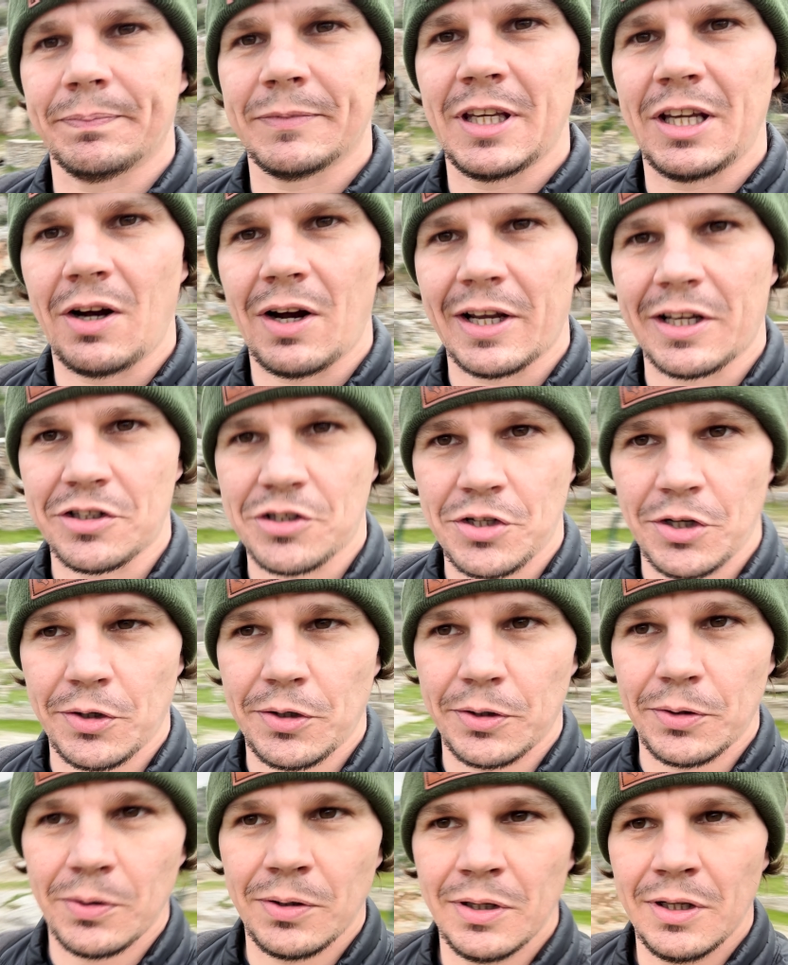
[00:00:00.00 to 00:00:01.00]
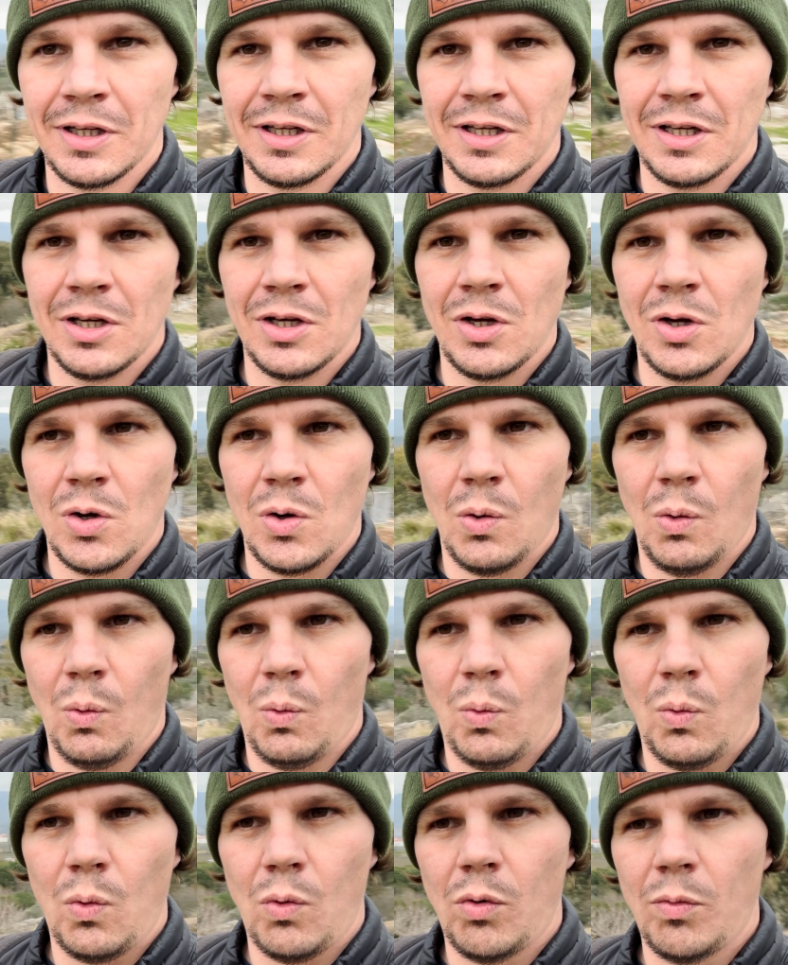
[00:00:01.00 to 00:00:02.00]
Here, I can show you.
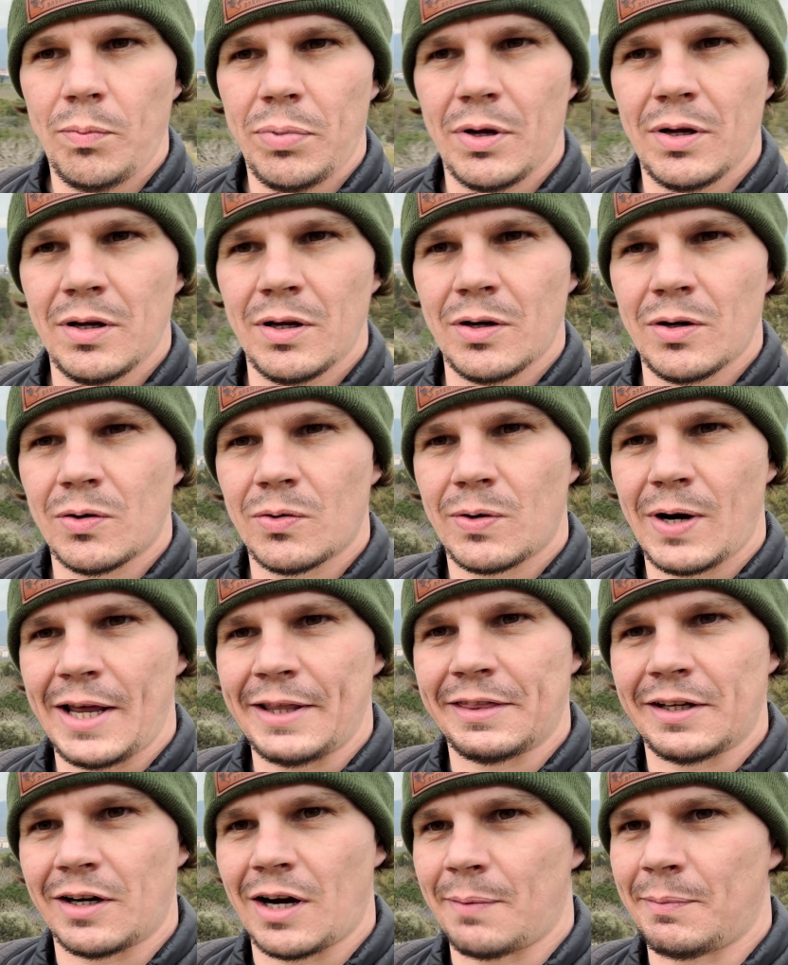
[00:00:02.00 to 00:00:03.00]
Whoop, right there.